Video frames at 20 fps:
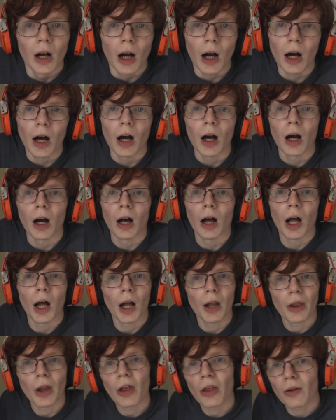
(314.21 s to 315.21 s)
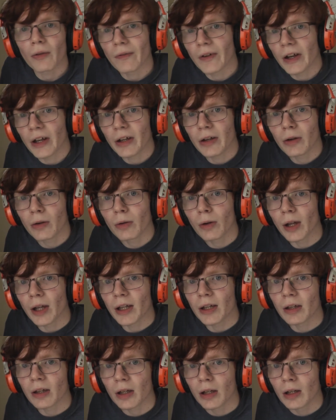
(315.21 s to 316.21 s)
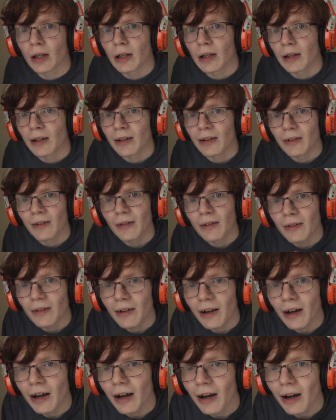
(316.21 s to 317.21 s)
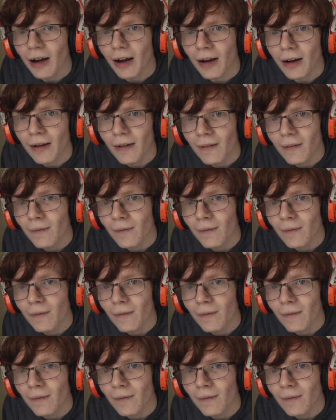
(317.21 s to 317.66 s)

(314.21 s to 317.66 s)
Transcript: uh, another video, like uh,